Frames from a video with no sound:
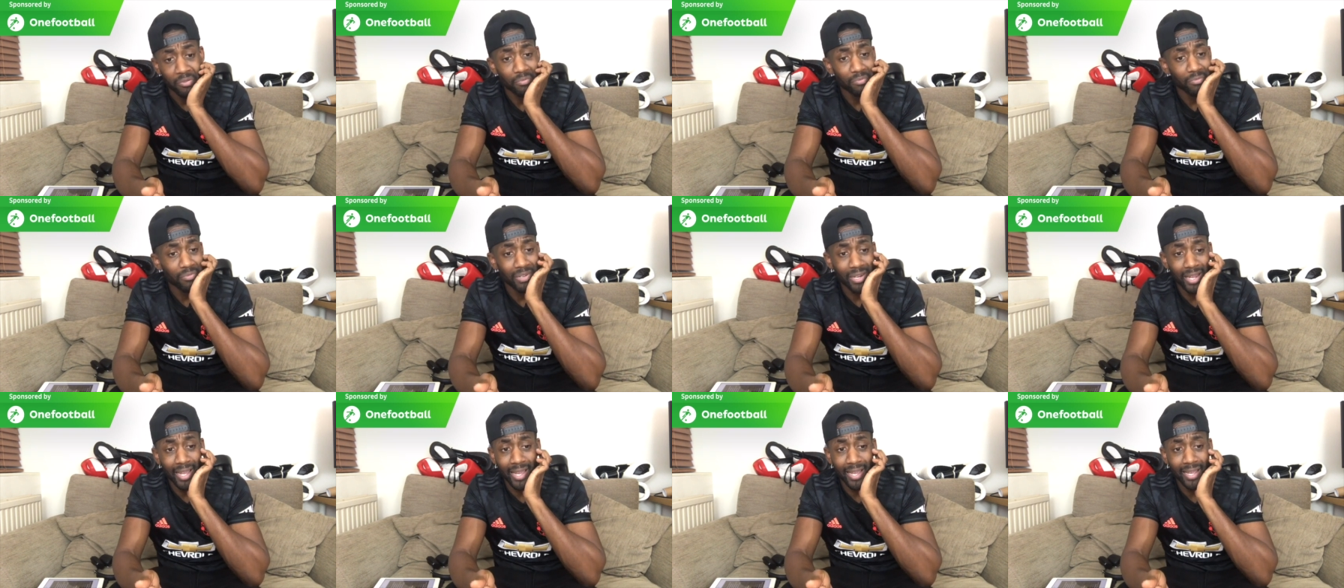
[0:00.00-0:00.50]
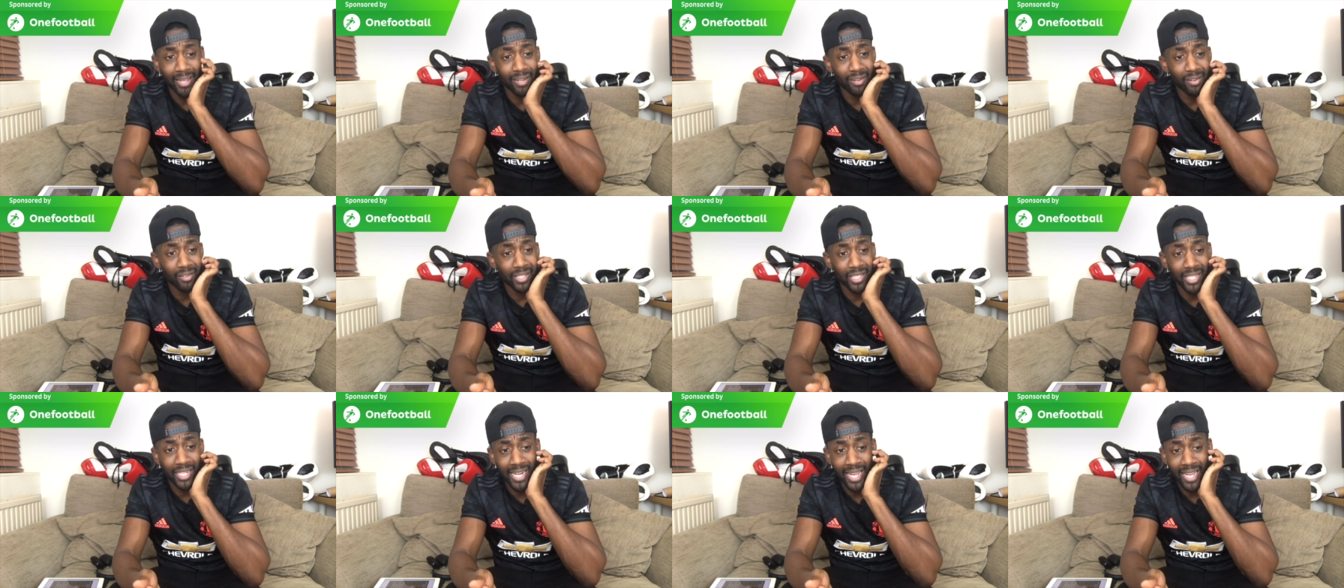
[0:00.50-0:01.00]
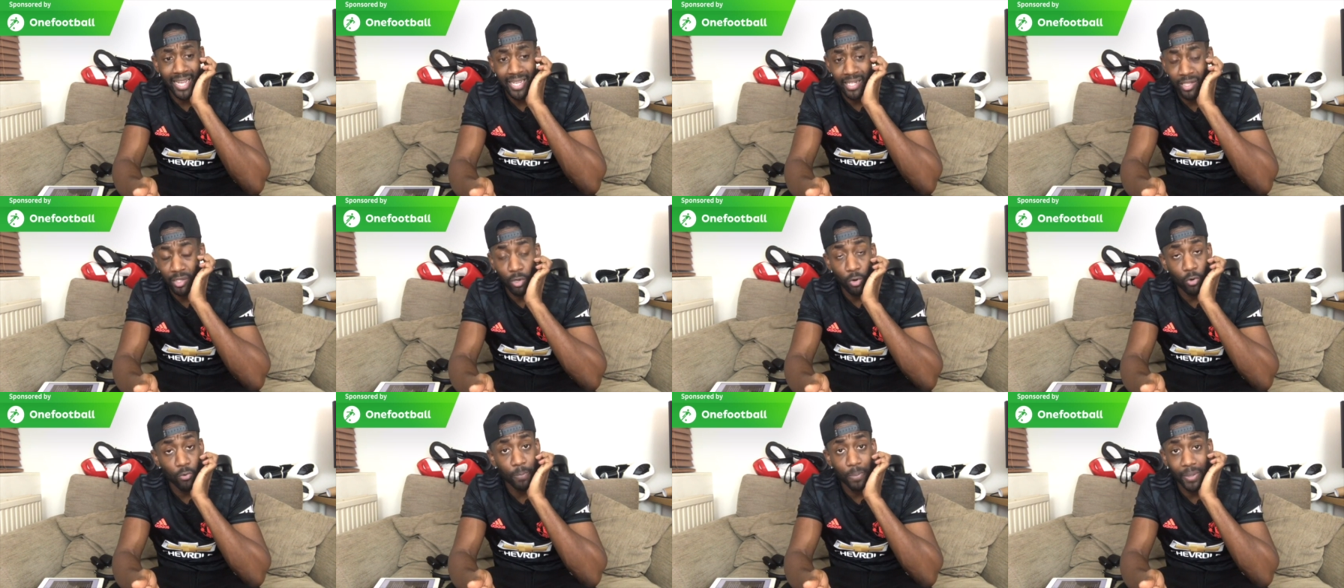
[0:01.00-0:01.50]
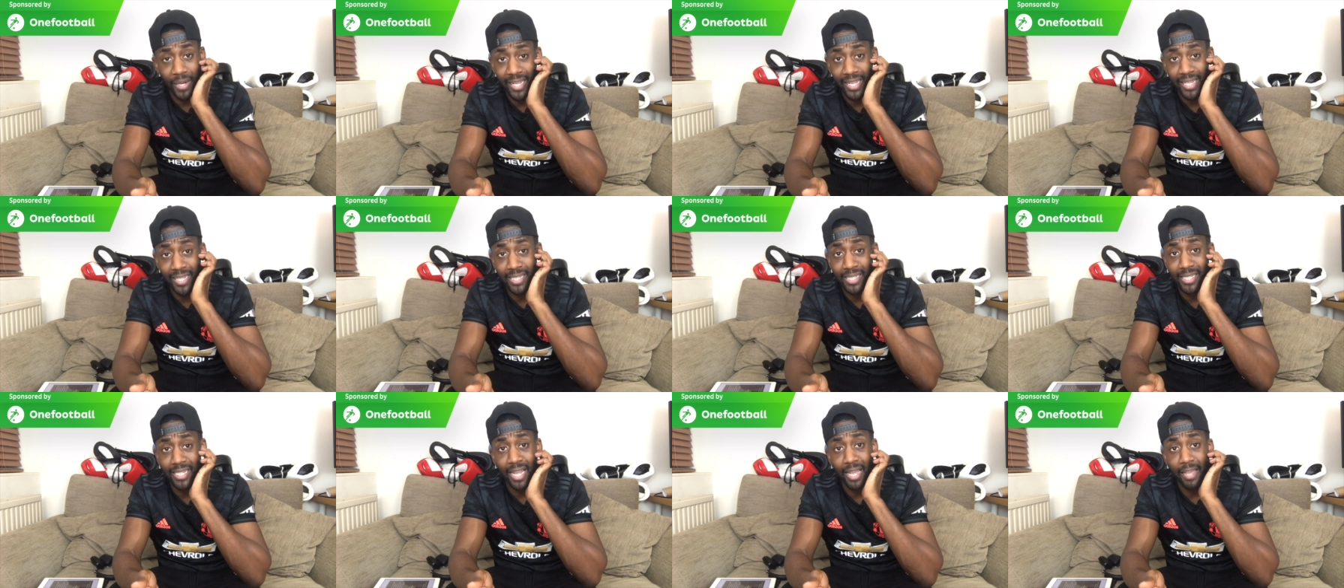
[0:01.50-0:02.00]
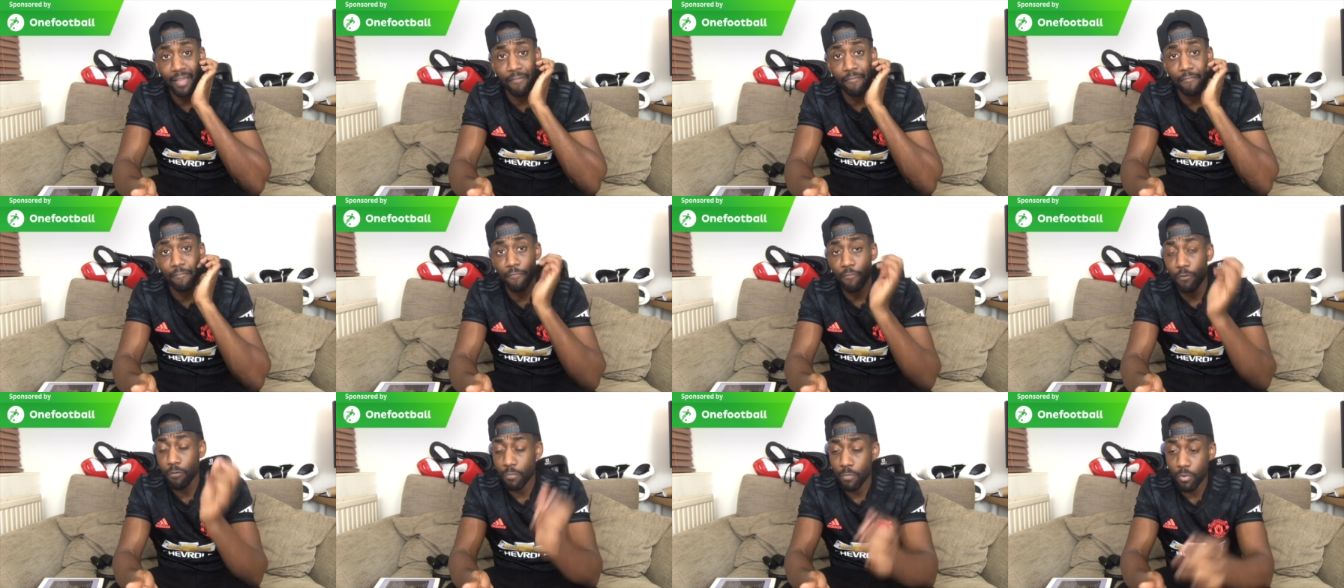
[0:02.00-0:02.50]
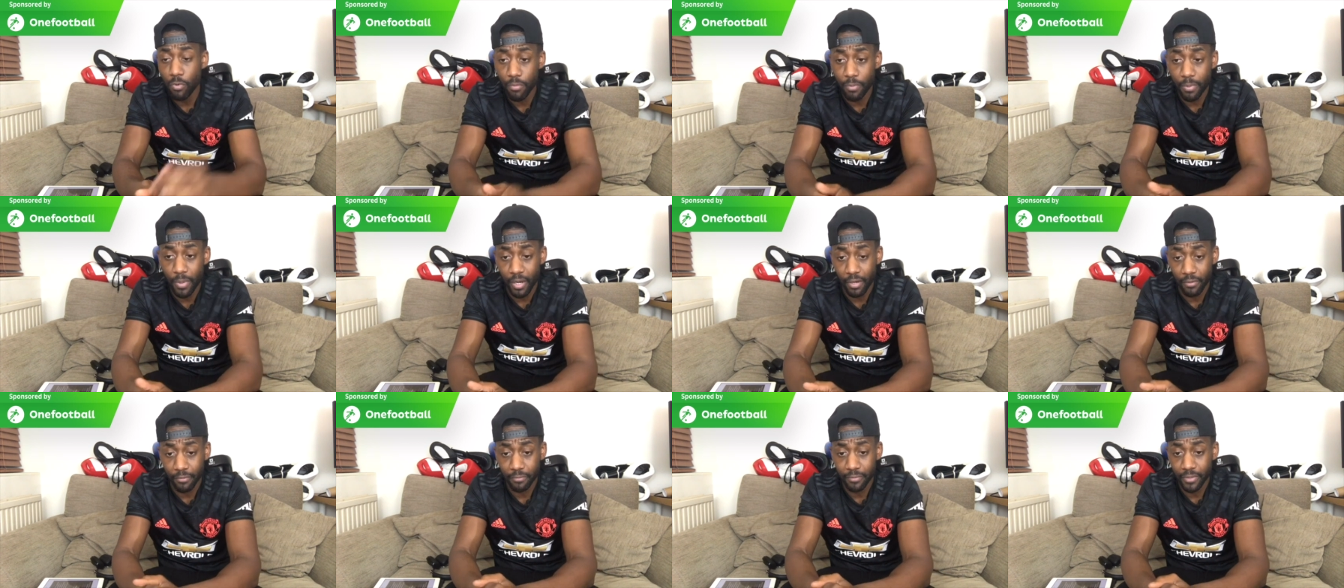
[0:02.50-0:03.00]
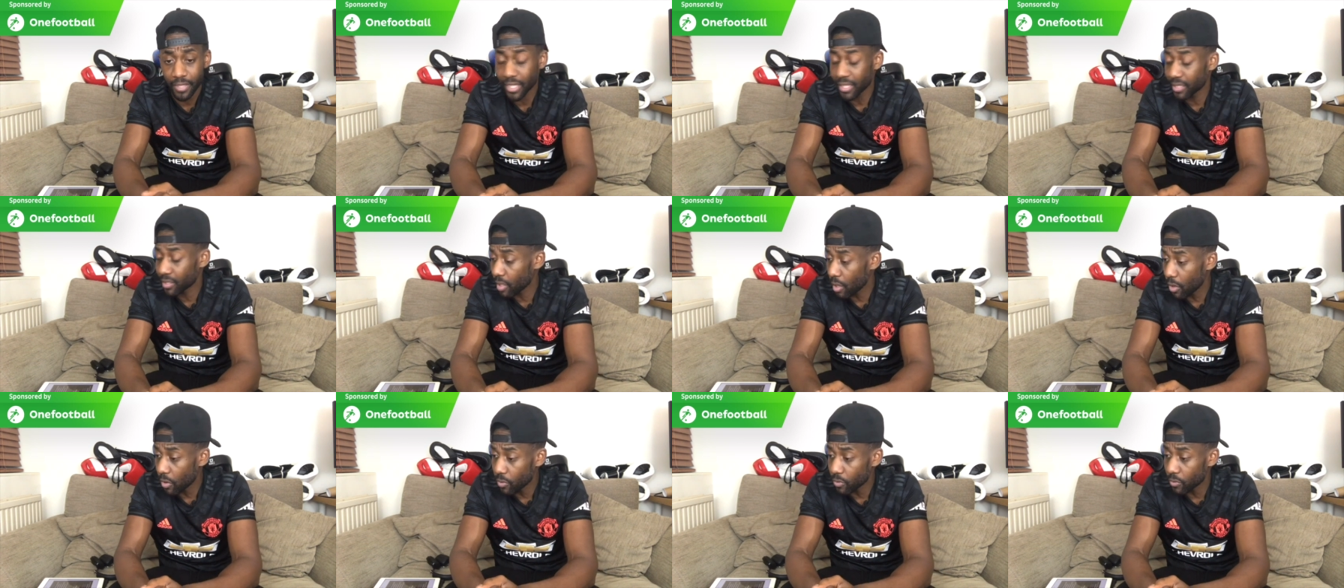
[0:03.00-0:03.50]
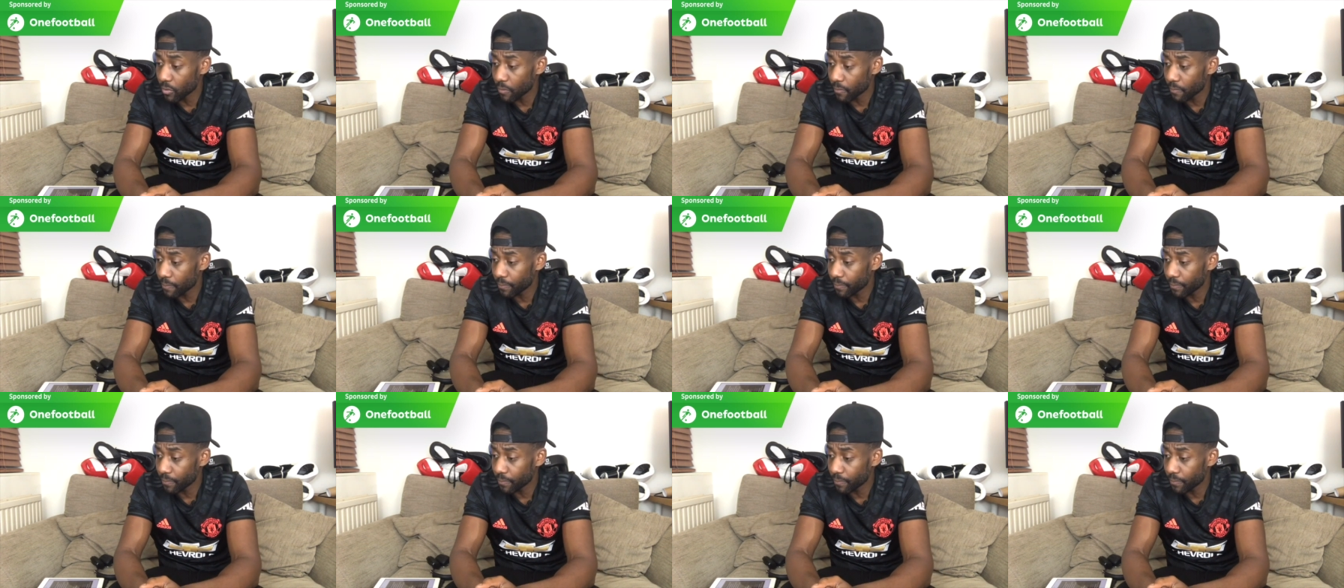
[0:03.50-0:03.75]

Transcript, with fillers: like United don't play exciting football, bruv. They don't.